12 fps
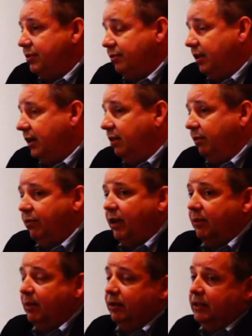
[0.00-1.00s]
So right now we've
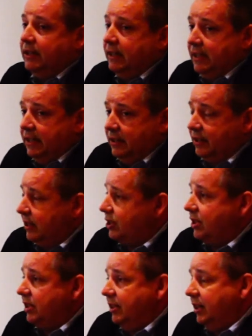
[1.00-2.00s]
got about
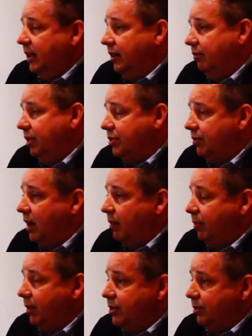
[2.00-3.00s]
60 regional
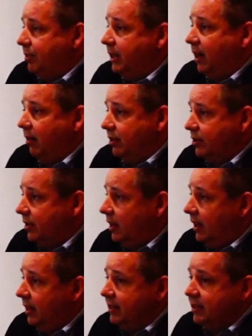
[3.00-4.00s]
operators that we count as
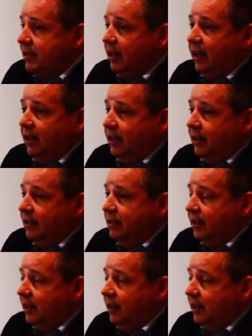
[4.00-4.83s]
clients, and